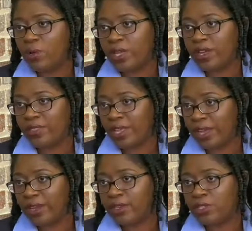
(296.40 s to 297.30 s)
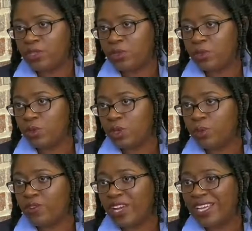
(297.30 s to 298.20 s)
we are there to,
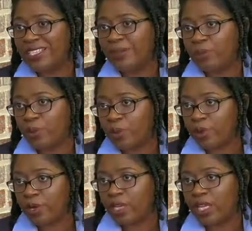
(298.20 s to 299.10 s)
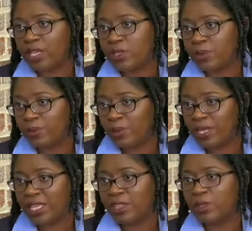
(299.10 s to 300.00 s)
provide support and to
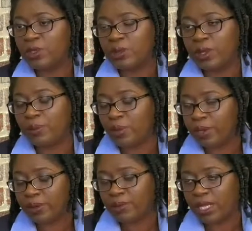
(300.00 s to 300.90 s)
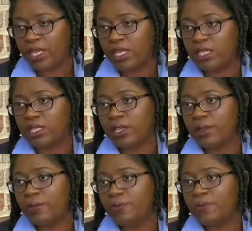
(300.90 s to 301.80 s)
be in those important meetings
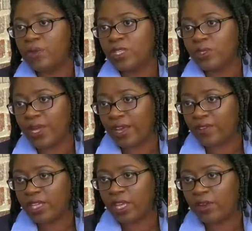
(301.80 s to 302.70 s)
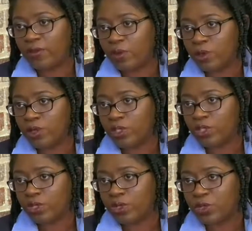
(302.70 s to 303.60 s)
to advocate for the
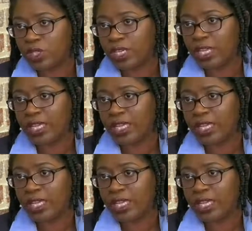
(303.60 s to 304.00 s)
children.